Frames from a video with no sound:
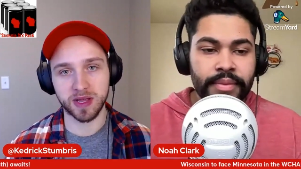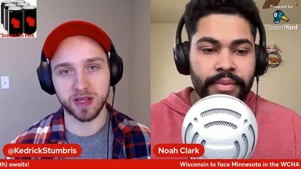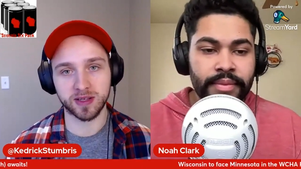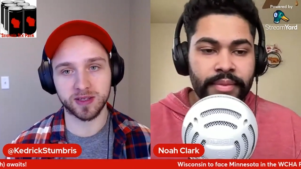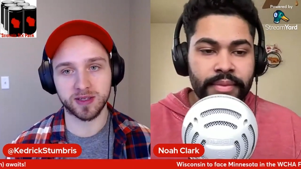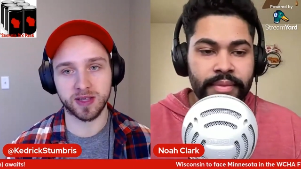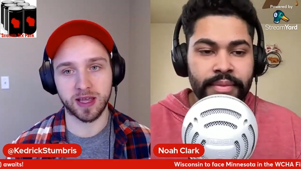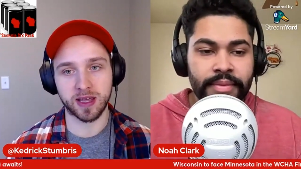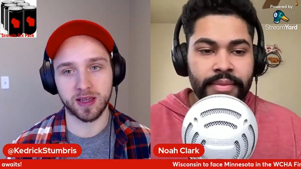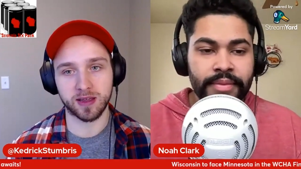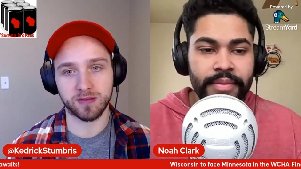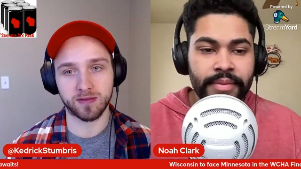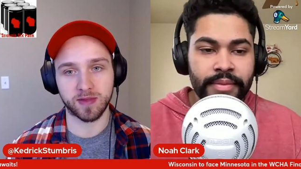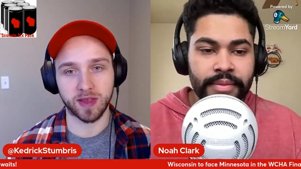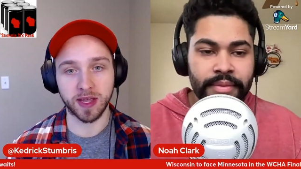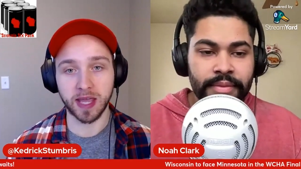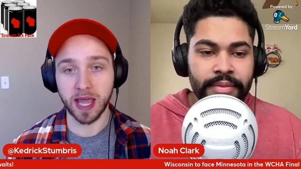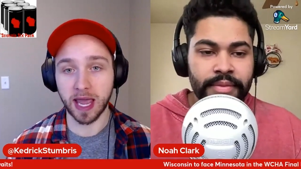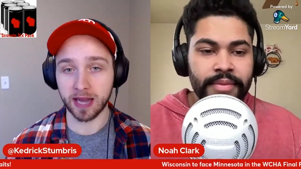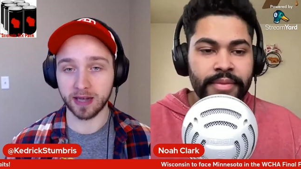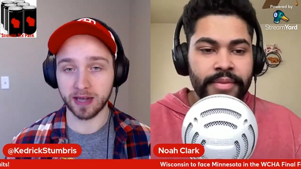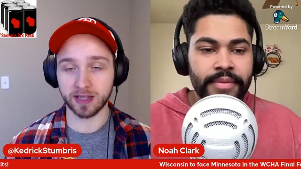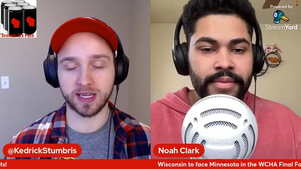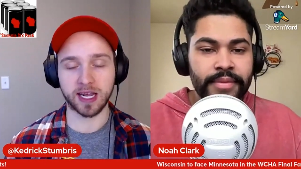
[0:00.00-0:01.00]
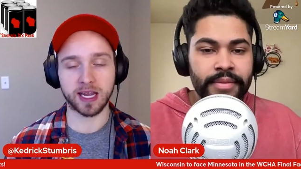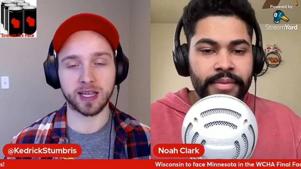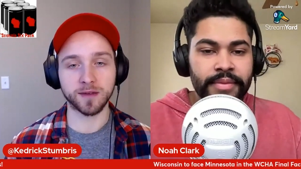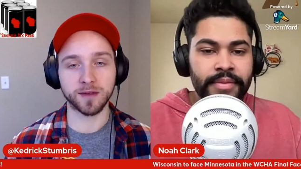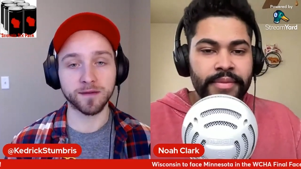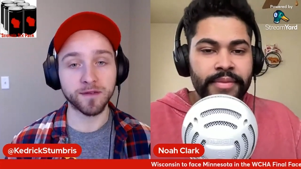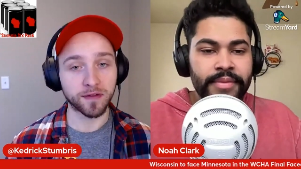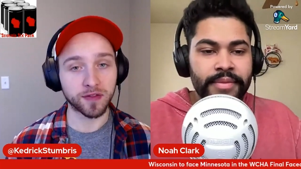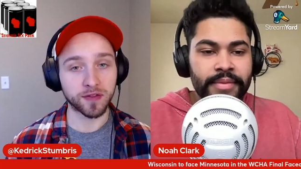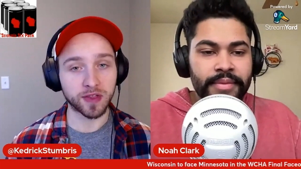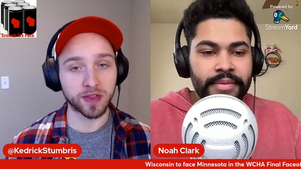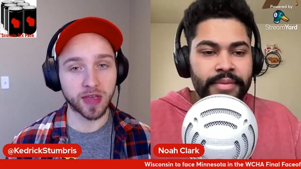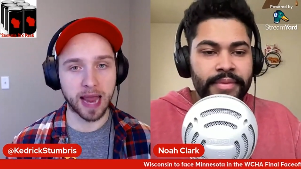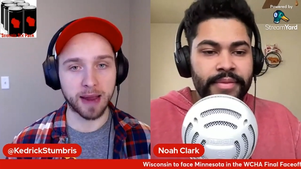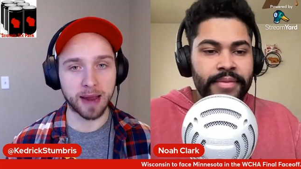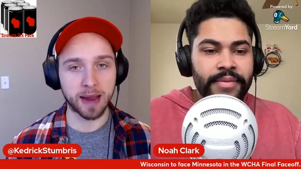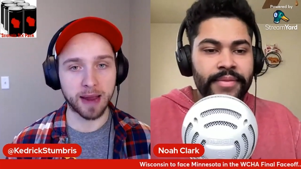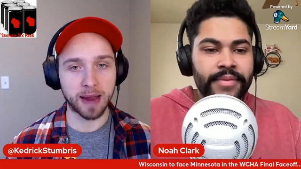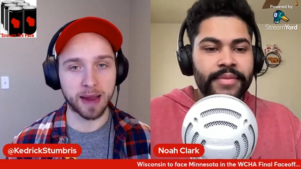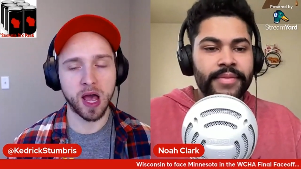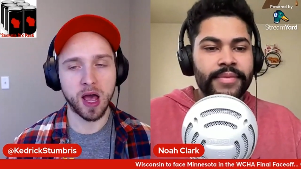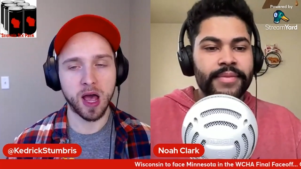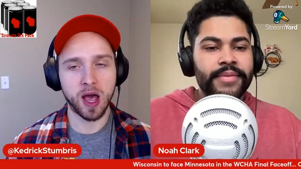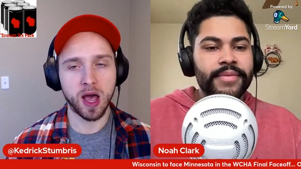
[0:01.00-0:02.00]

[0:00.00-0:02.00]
Speaker 1: means they can't take the fifth game,